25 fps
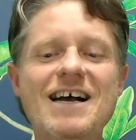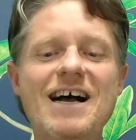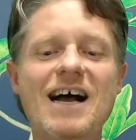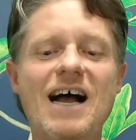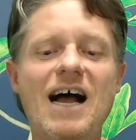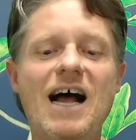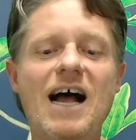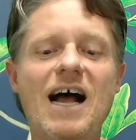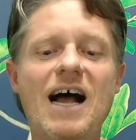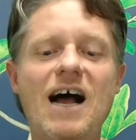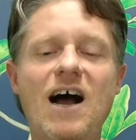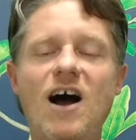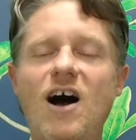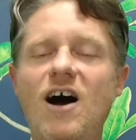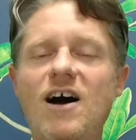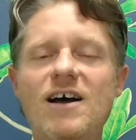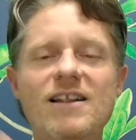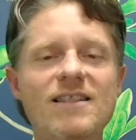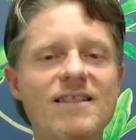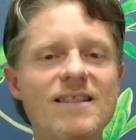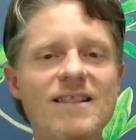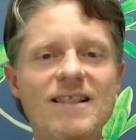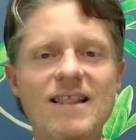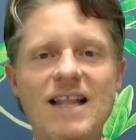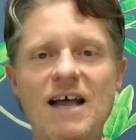I
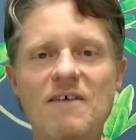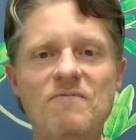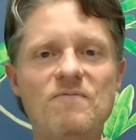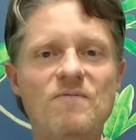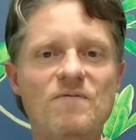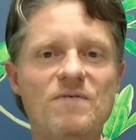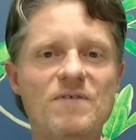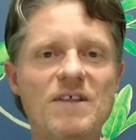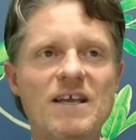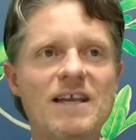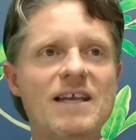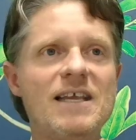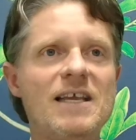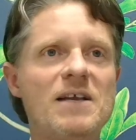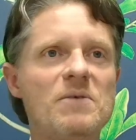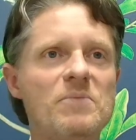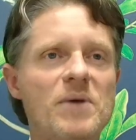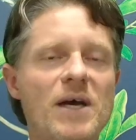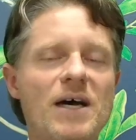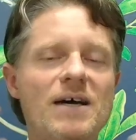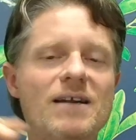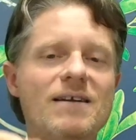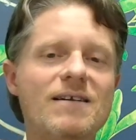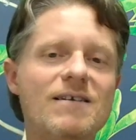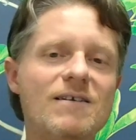love thinking
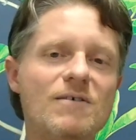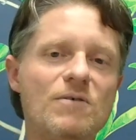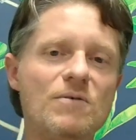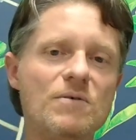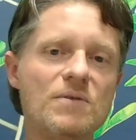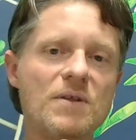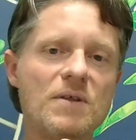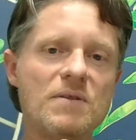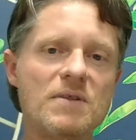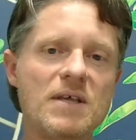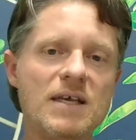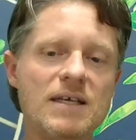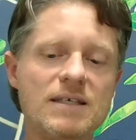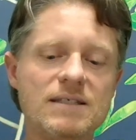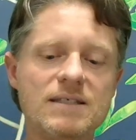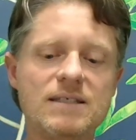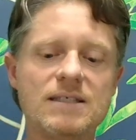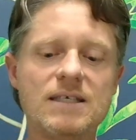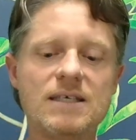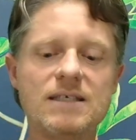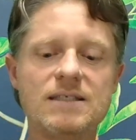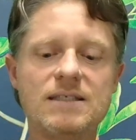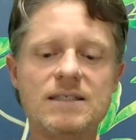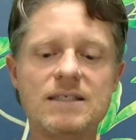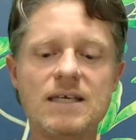about all the things
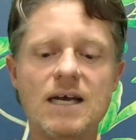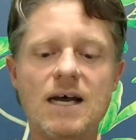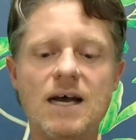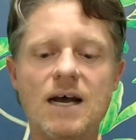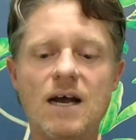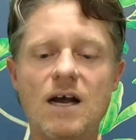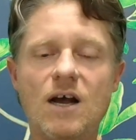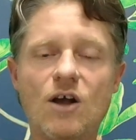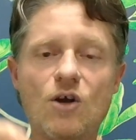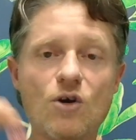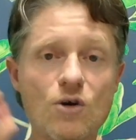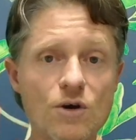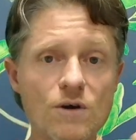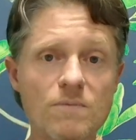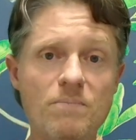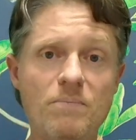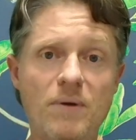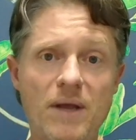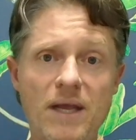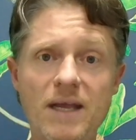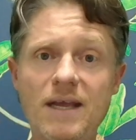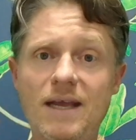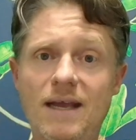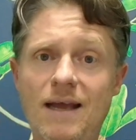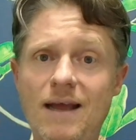that could
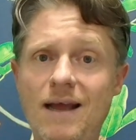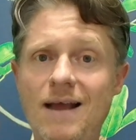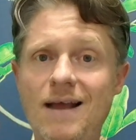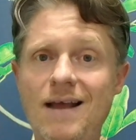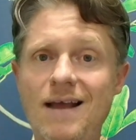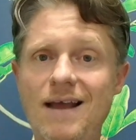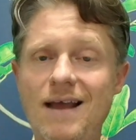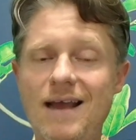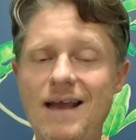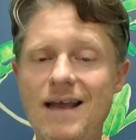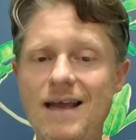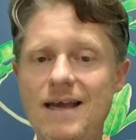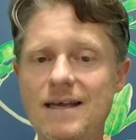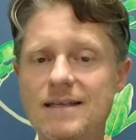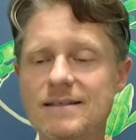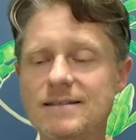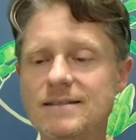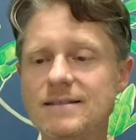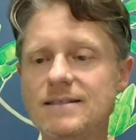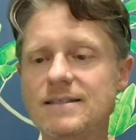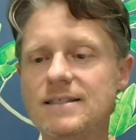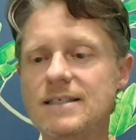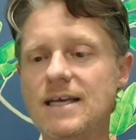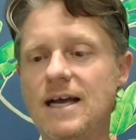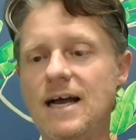be,
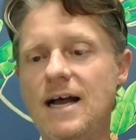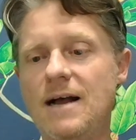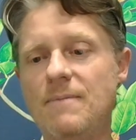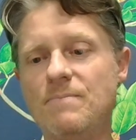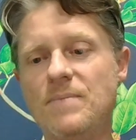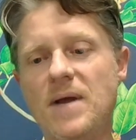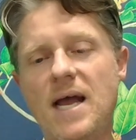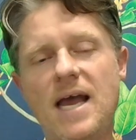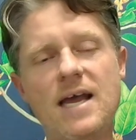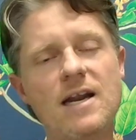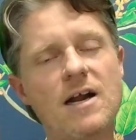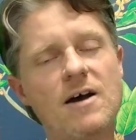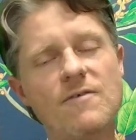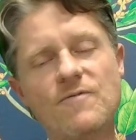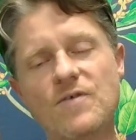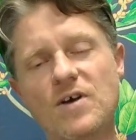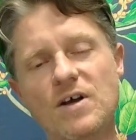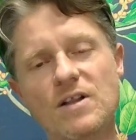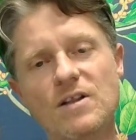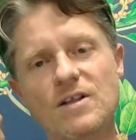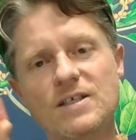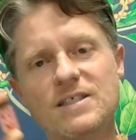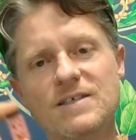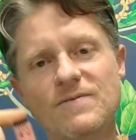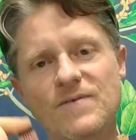and I've
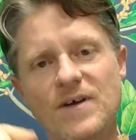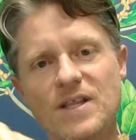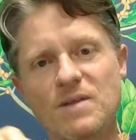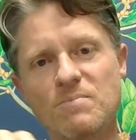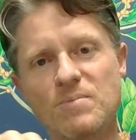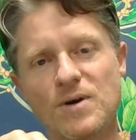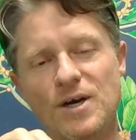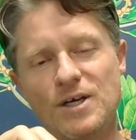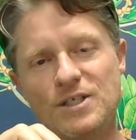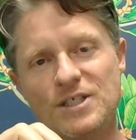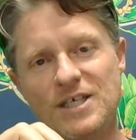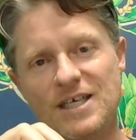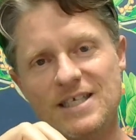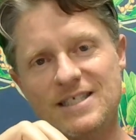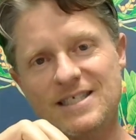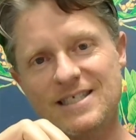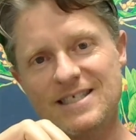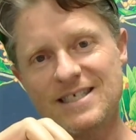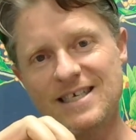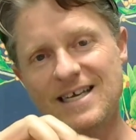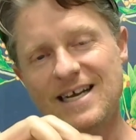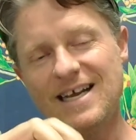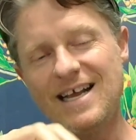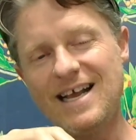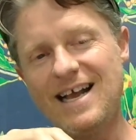got lots of other
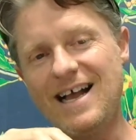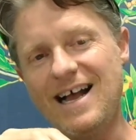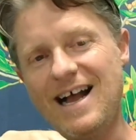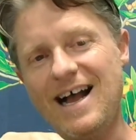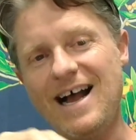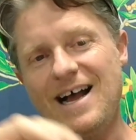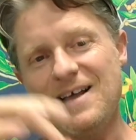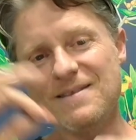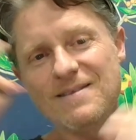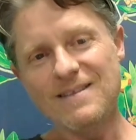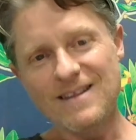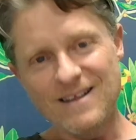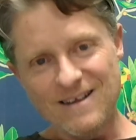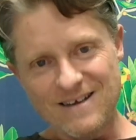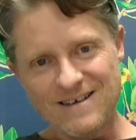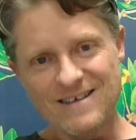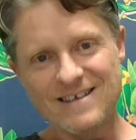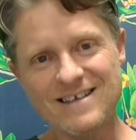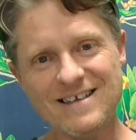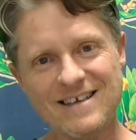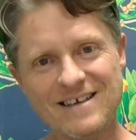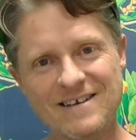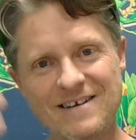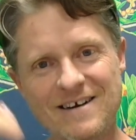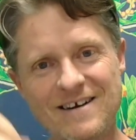projects,
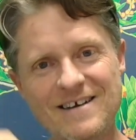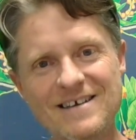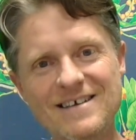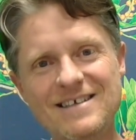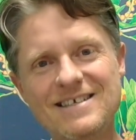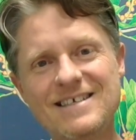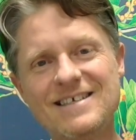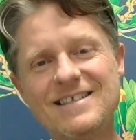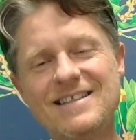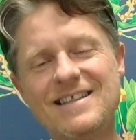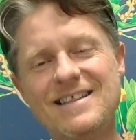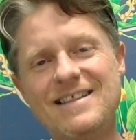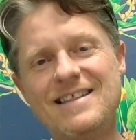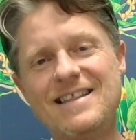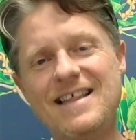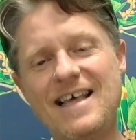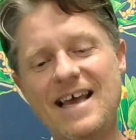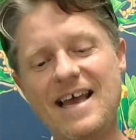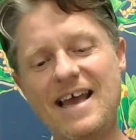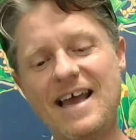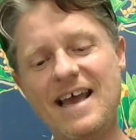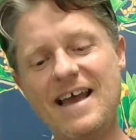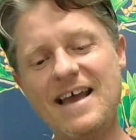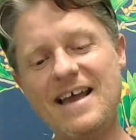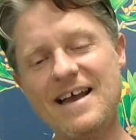
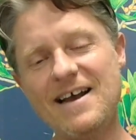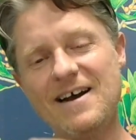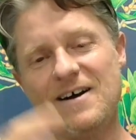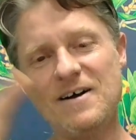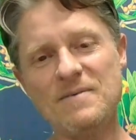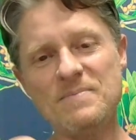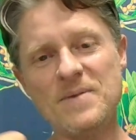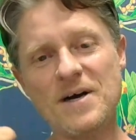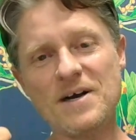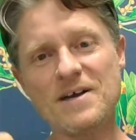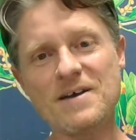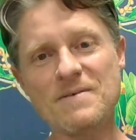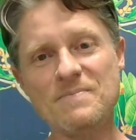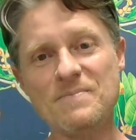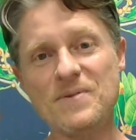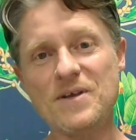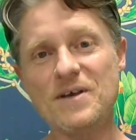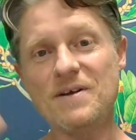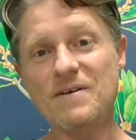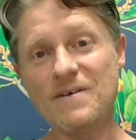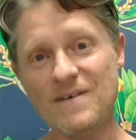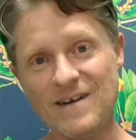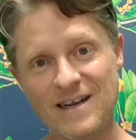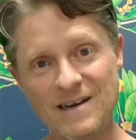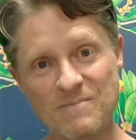there on my
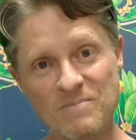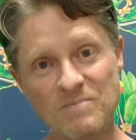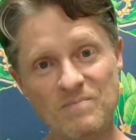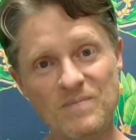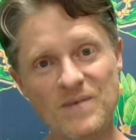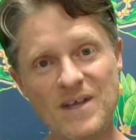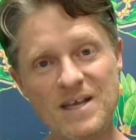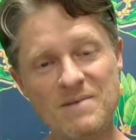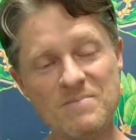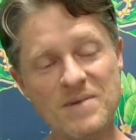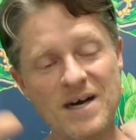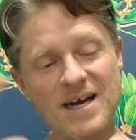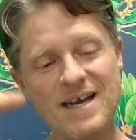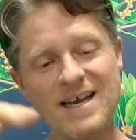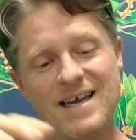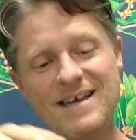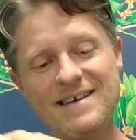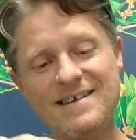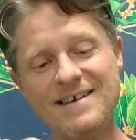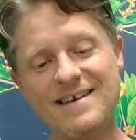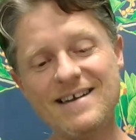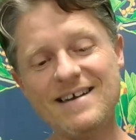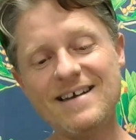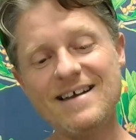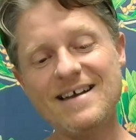computer and in my
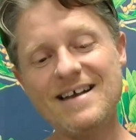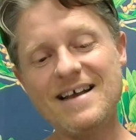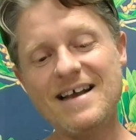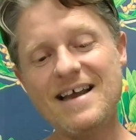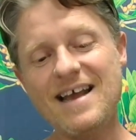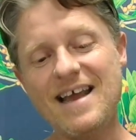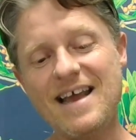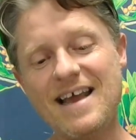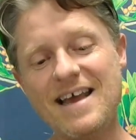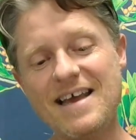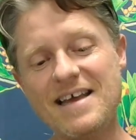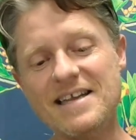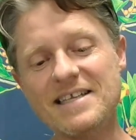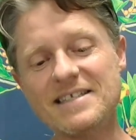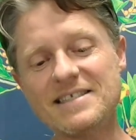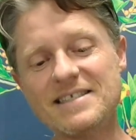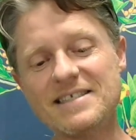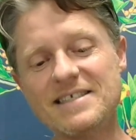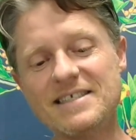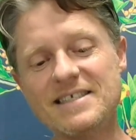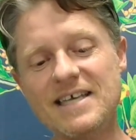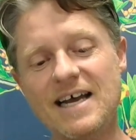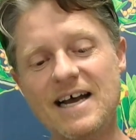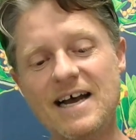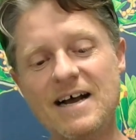head, and
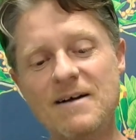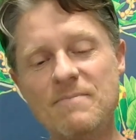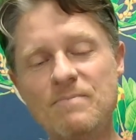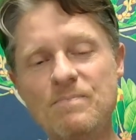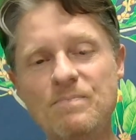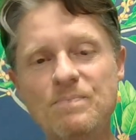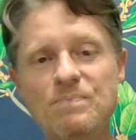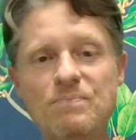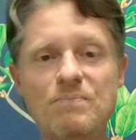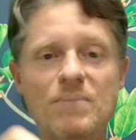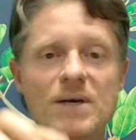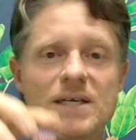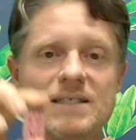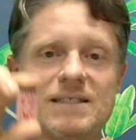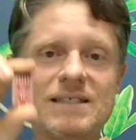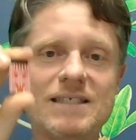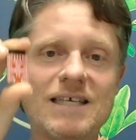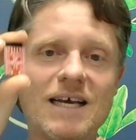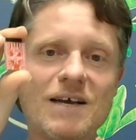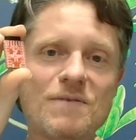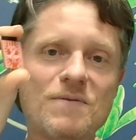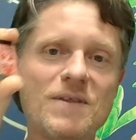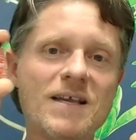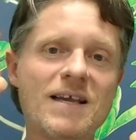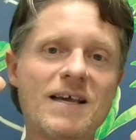but
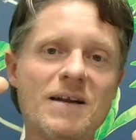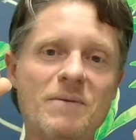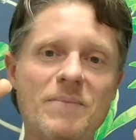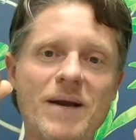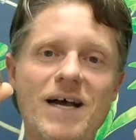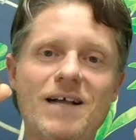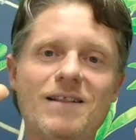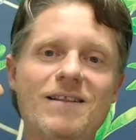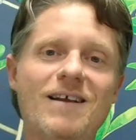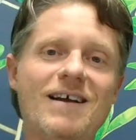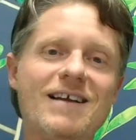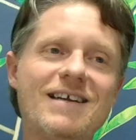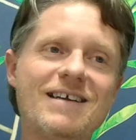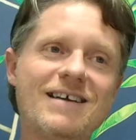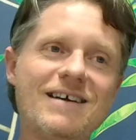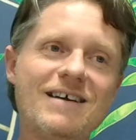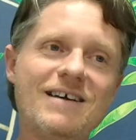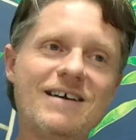thinking about like